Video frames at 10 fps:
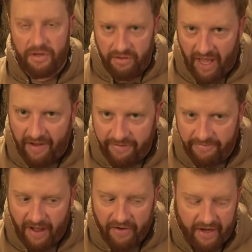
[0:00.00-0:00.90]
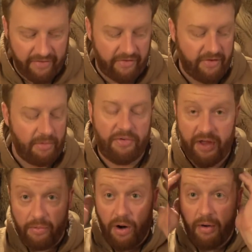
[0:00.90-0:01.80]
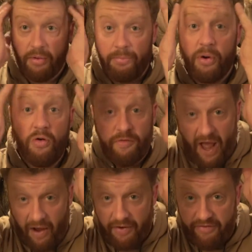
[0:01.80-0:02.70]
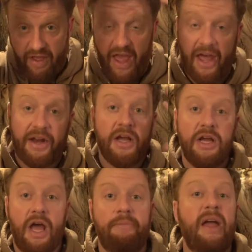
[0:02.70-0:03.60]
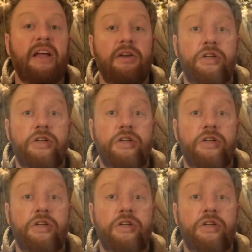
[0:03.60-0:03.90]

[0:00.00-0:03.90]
Laughing Falcon has a similar thing where it will poof out its head and make it